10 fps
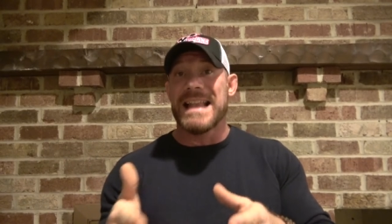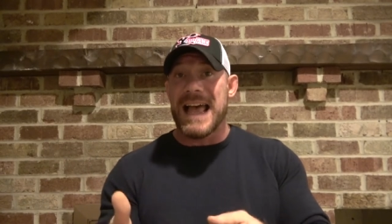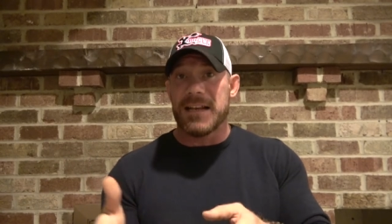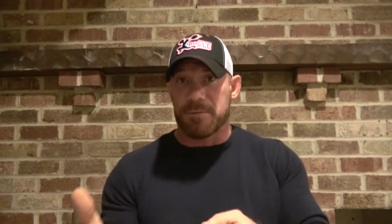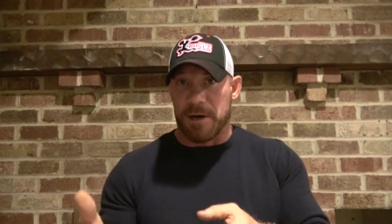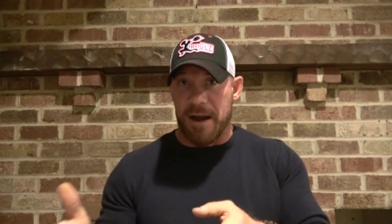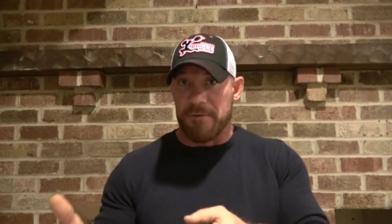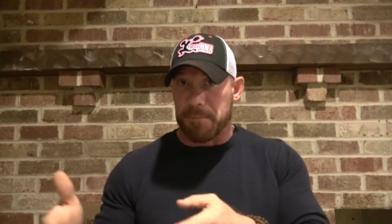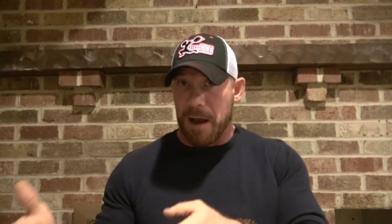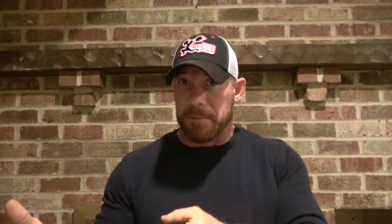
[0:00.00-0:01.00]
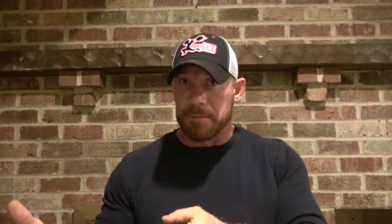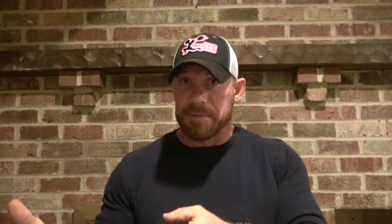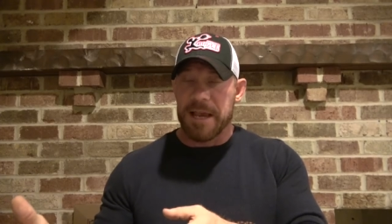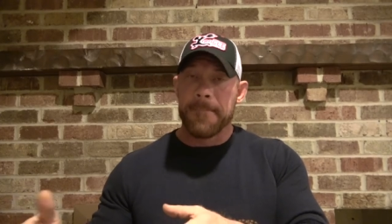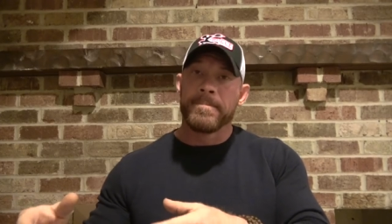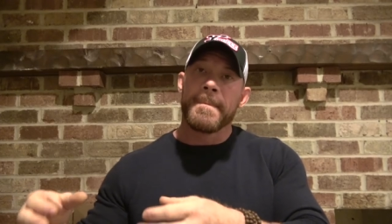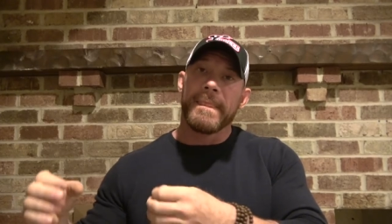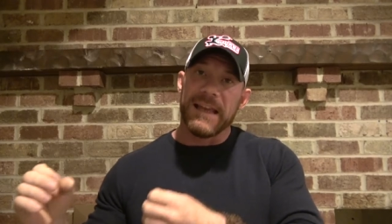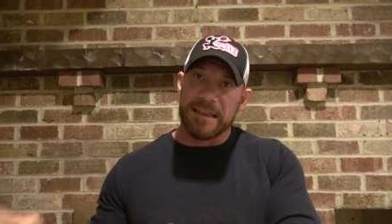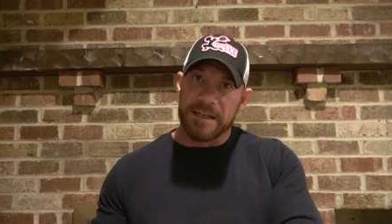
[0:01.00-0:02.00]
And that is where you're having problems
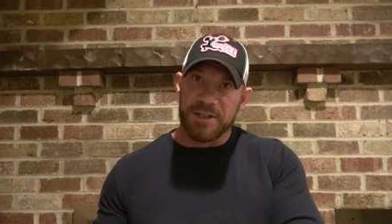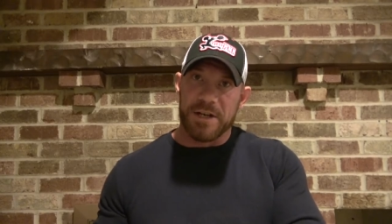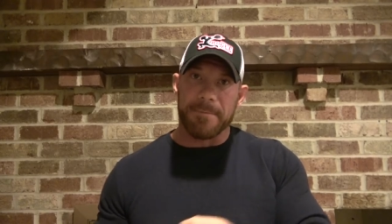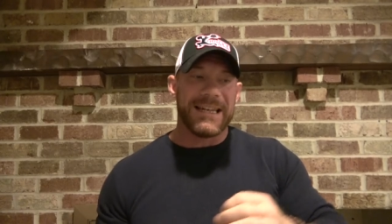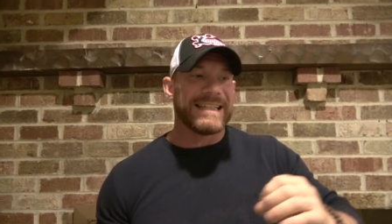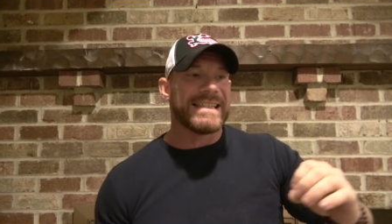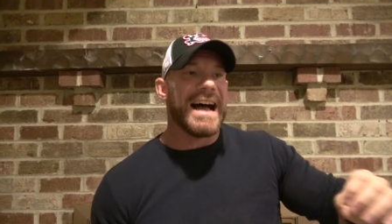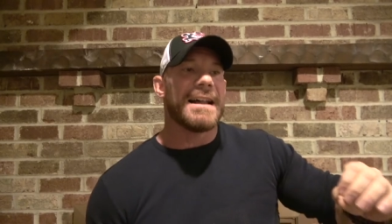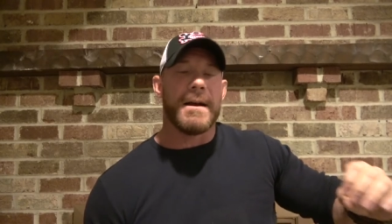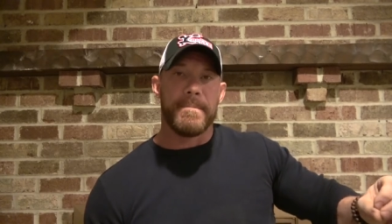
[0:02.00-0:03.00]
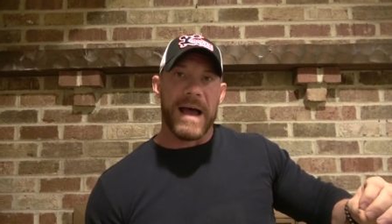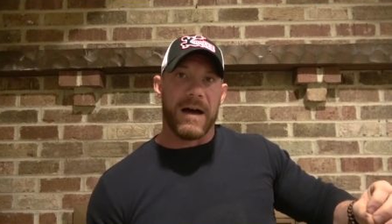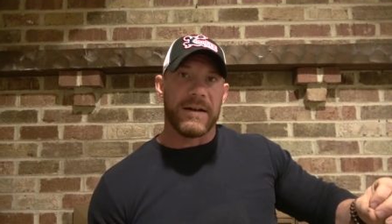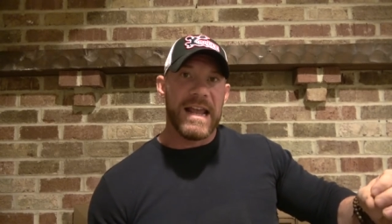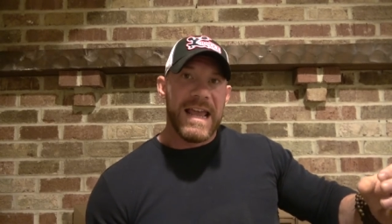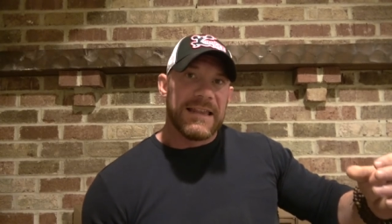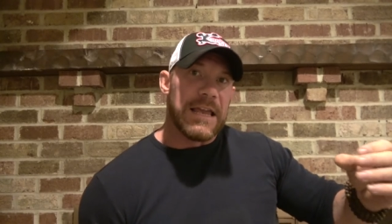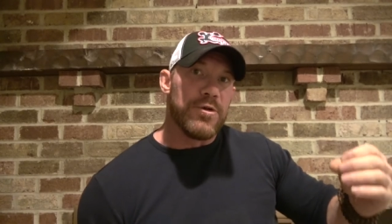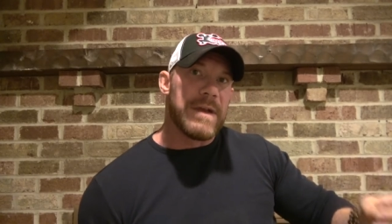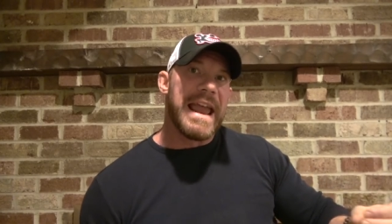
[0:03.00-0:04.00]
in the gym. It is not about
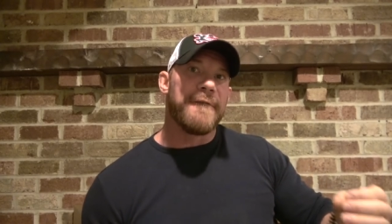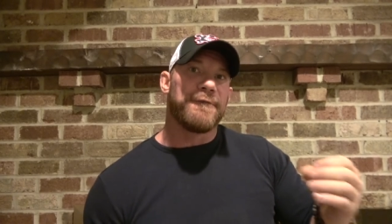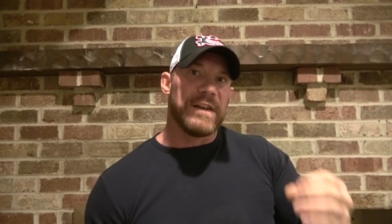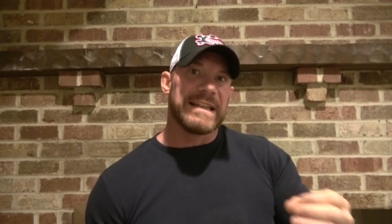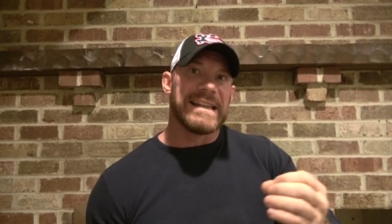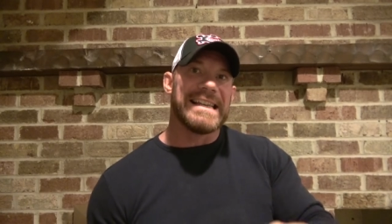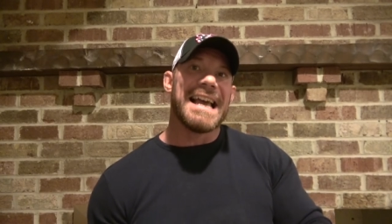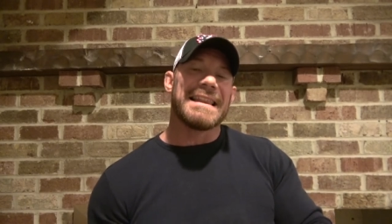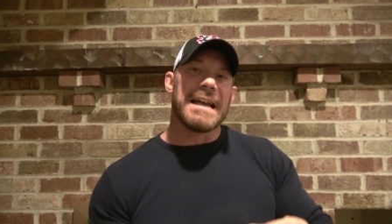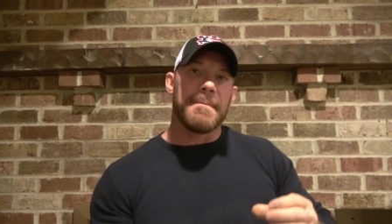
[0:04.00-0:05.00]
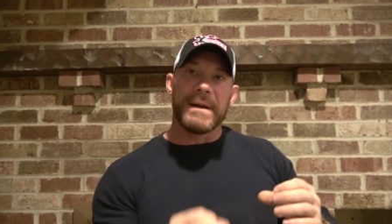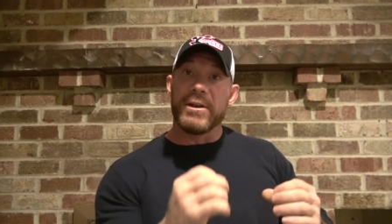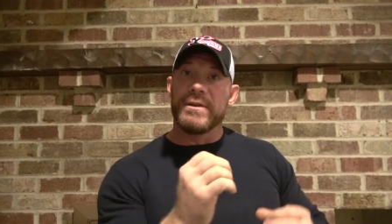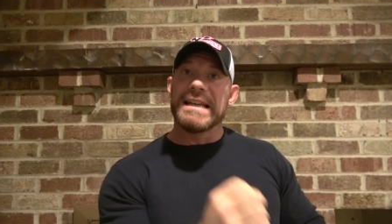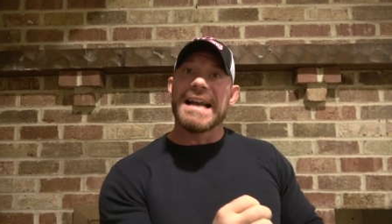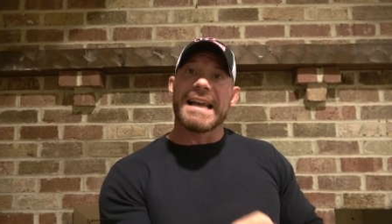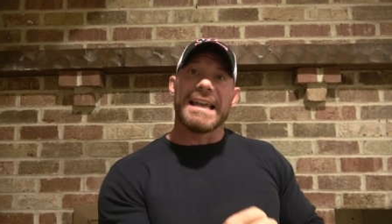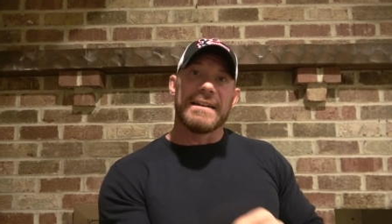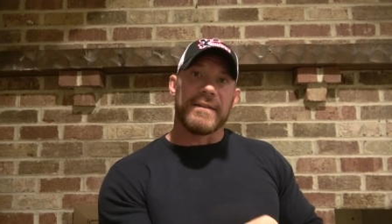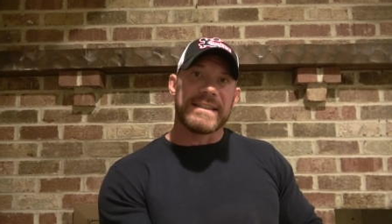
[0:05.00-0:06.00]
that you can't physically get there, but you did not
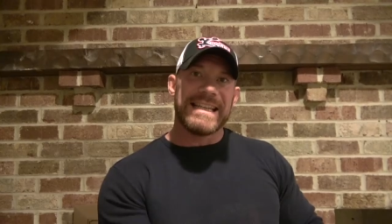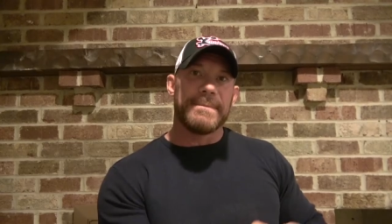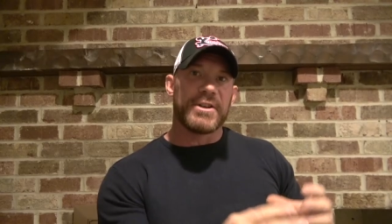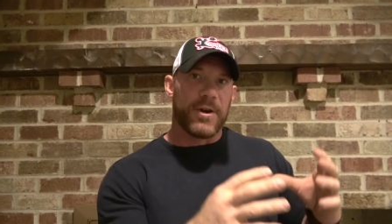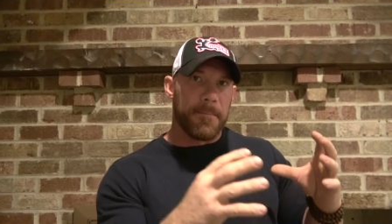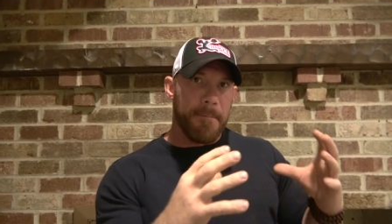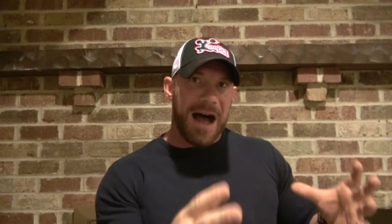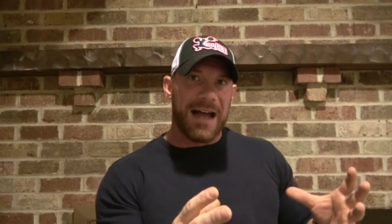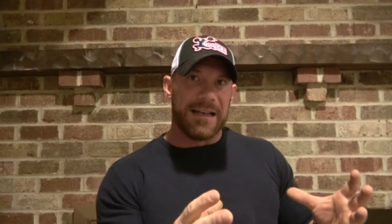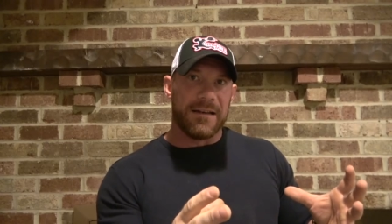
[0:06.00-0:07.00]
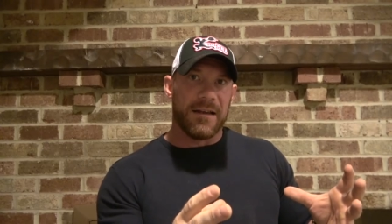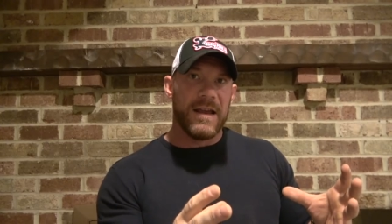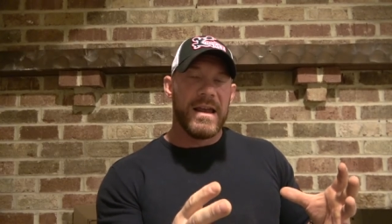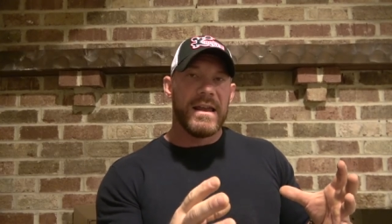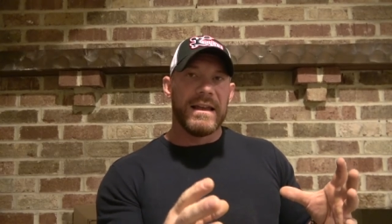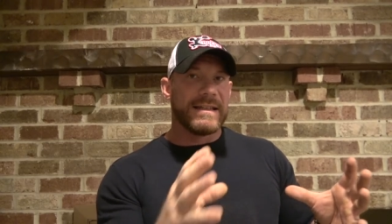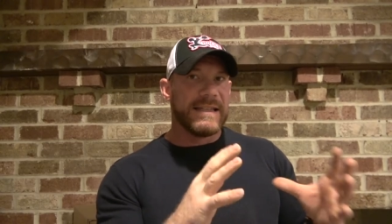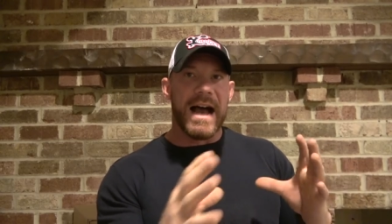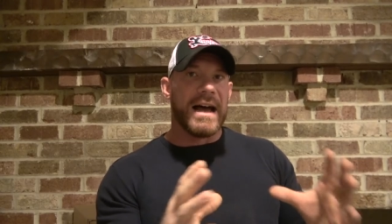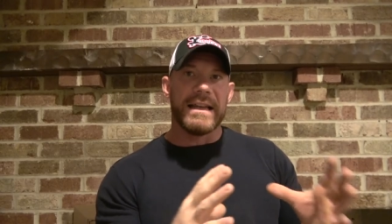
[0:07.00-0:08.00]
get enough sleep, so your mind is
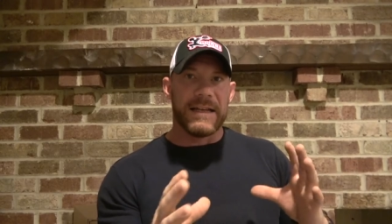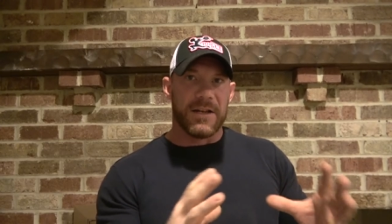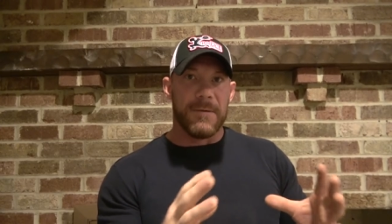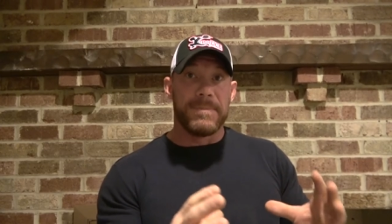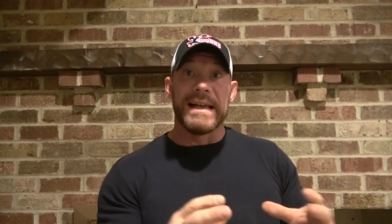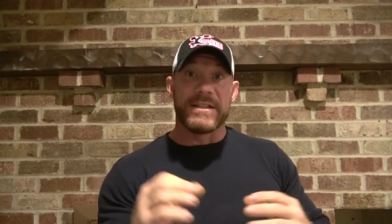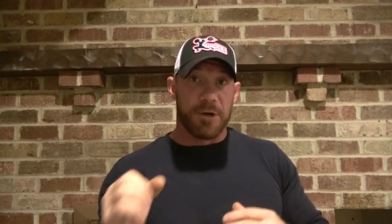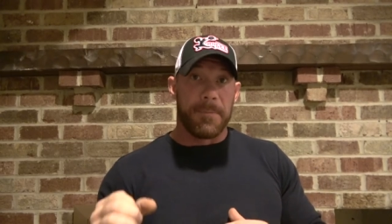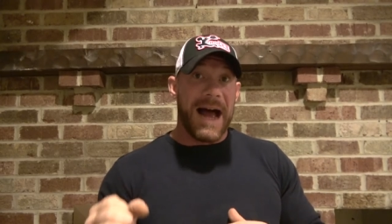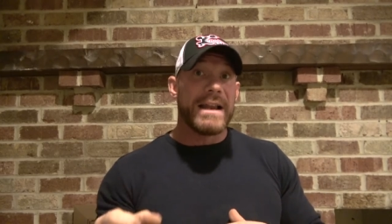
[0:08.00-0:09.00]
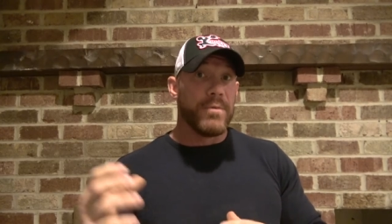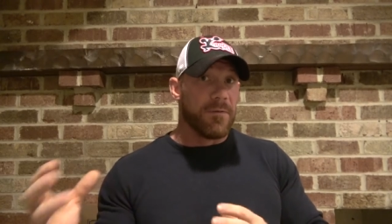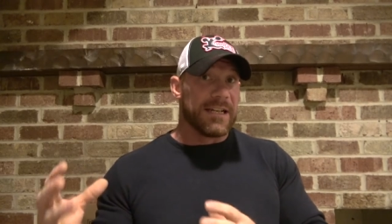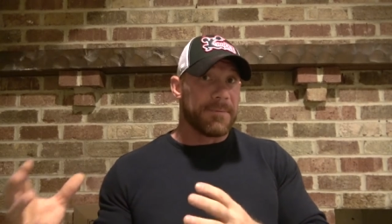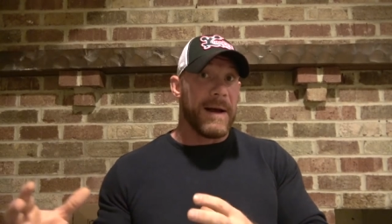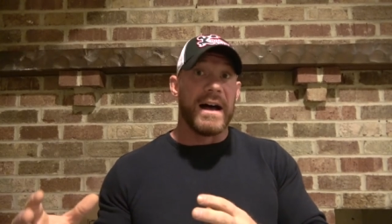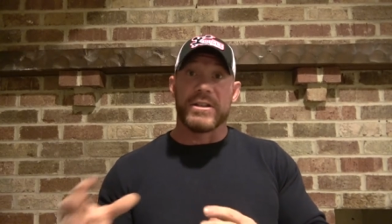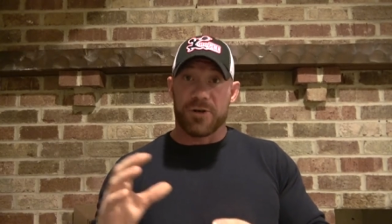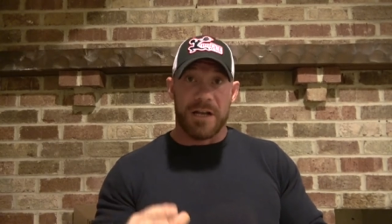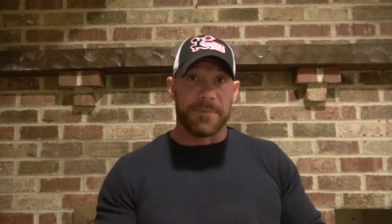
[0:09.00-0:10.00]
not in a good place. Your body will
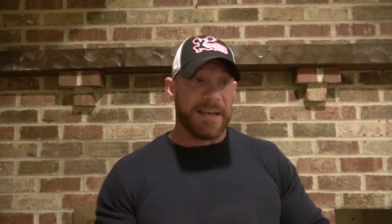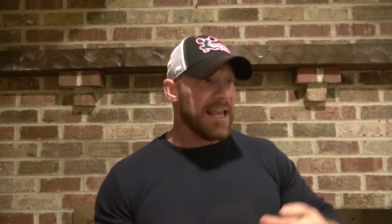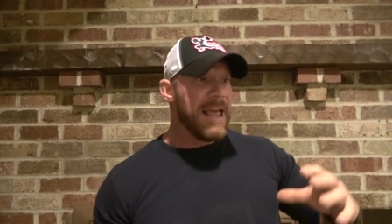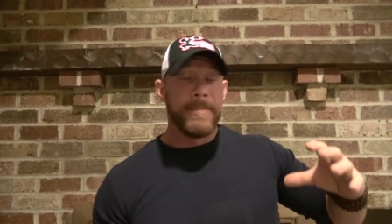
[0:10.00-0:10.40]
respond, trust me.